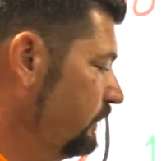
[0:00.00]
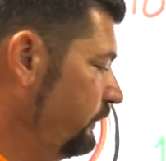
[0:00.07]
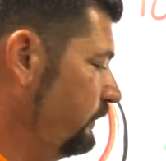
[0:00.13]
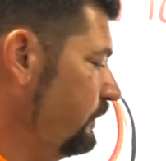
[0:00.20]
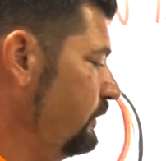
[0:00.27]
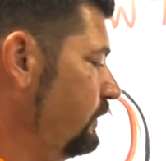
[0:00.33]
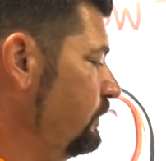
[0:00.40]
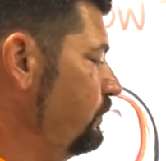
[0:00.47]

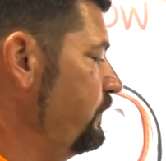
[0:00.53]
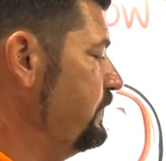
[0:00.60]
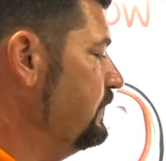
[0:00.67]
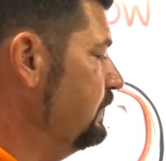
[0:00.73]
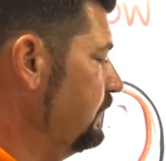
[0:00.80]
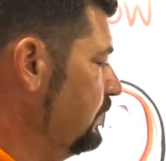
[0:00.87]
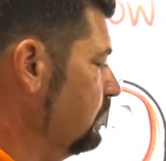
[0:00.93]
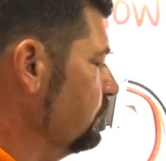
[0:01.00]
so we
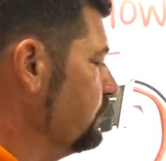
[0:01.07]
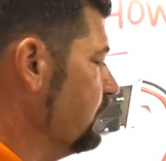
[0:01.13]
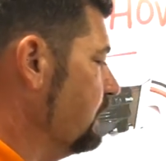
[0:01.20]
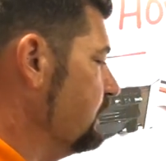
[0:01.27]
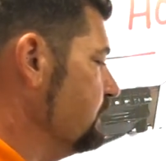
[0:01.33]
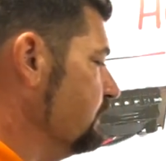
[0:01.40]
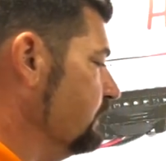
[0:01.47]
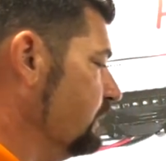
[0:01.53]
can
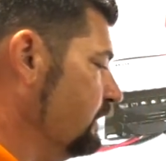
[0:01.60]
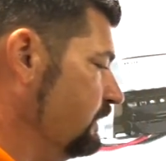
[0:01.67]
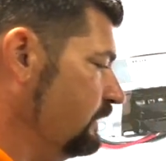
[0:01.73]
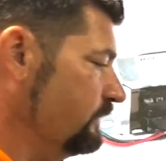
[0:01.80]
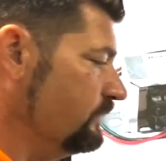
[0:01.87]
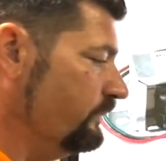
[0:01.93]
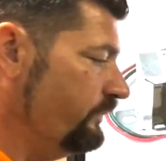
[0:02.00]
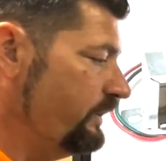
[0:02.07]
energize the
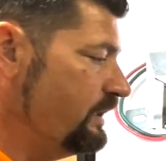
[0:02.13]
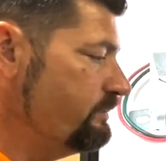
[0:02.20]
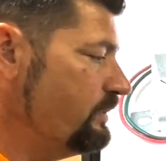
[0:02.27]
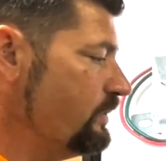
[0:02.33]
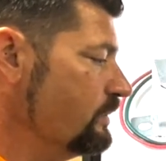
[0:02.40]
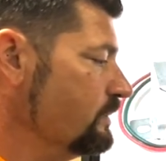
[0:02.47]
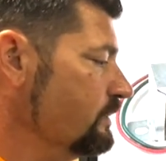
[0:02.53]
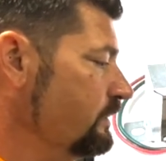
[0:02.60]
condenser fan
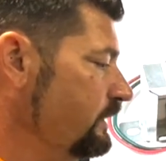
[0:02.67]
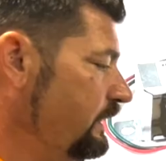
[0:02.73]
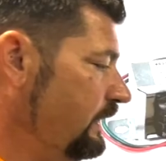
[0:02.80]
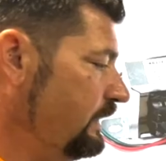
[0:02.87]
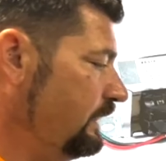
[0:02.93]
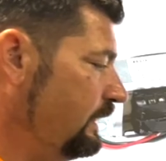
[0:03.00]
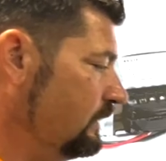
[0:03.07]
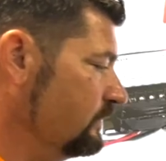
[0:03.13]
motor
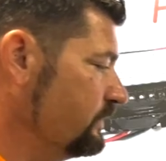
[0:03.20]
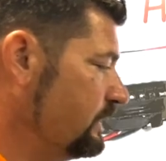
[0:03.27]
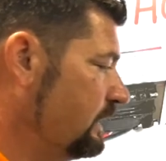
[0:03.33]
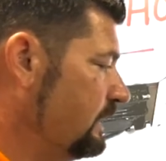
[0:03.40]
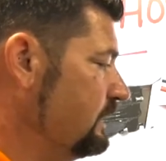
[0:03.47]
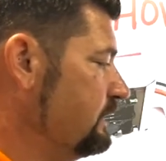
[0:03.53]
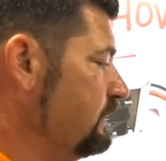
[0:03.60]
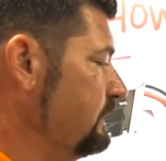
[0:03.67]
and
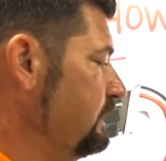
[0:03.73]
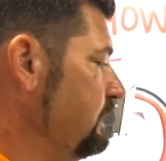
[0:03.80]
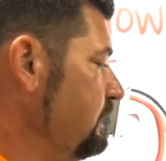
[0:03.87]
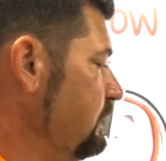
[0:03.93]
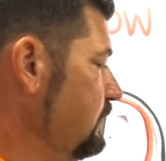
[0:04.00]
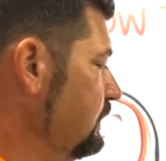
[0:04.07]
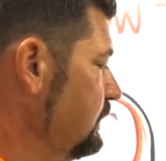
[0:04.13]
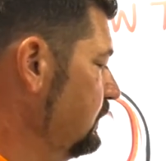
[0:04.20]
energize
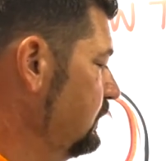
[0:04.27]
the